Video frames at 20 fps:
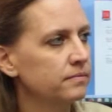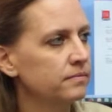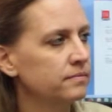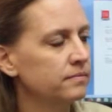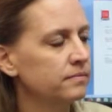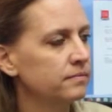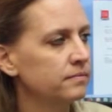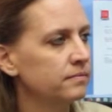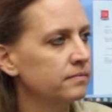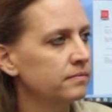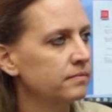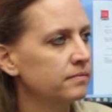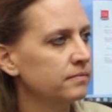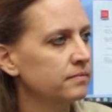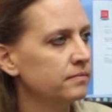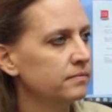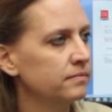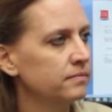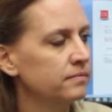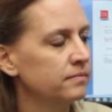
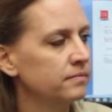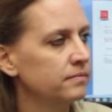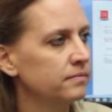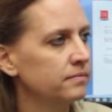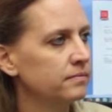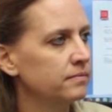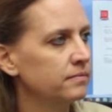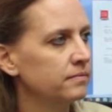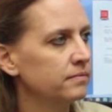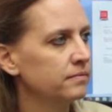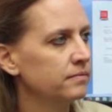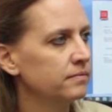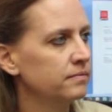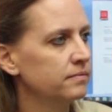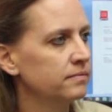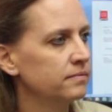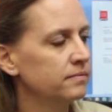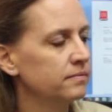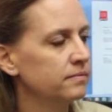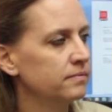
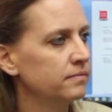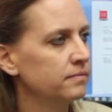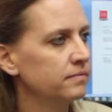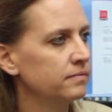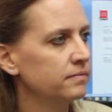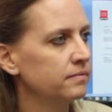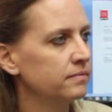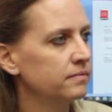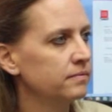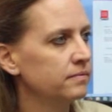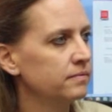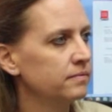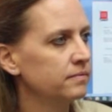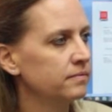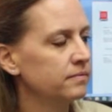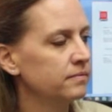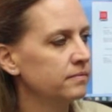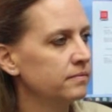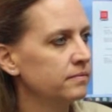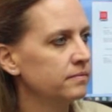
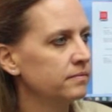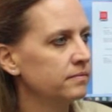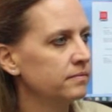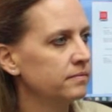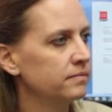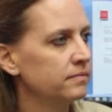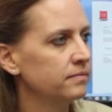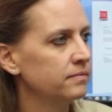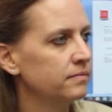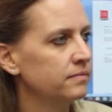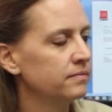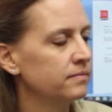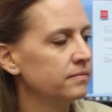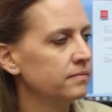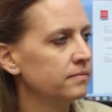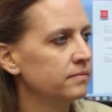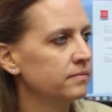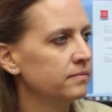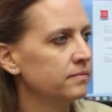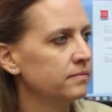
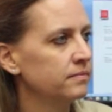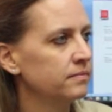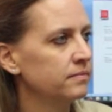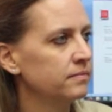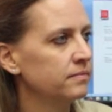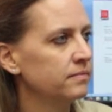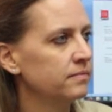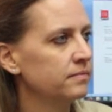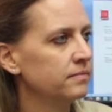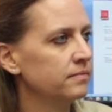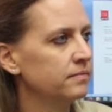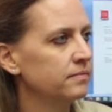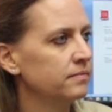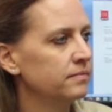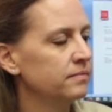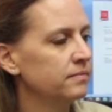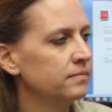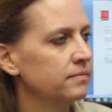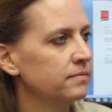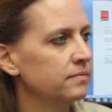
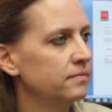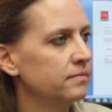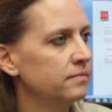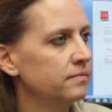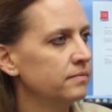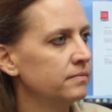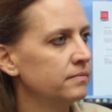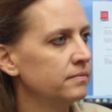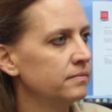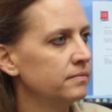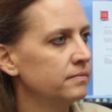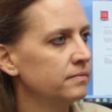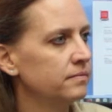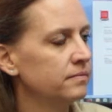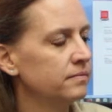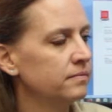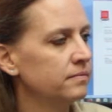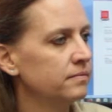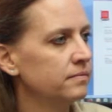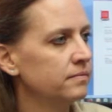
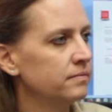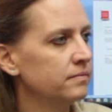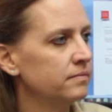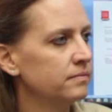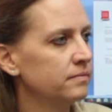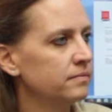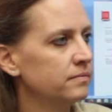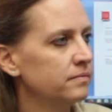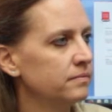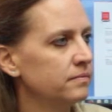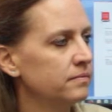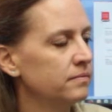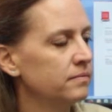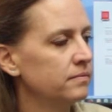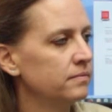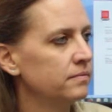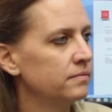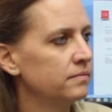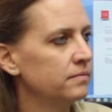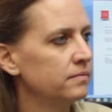
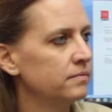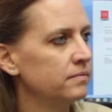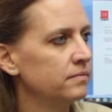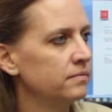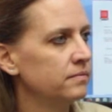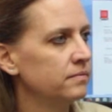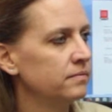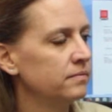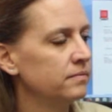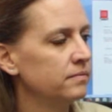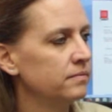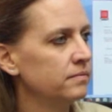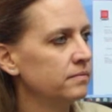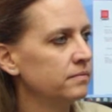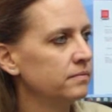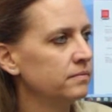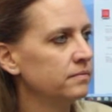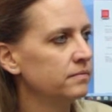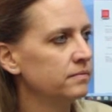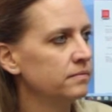(silent)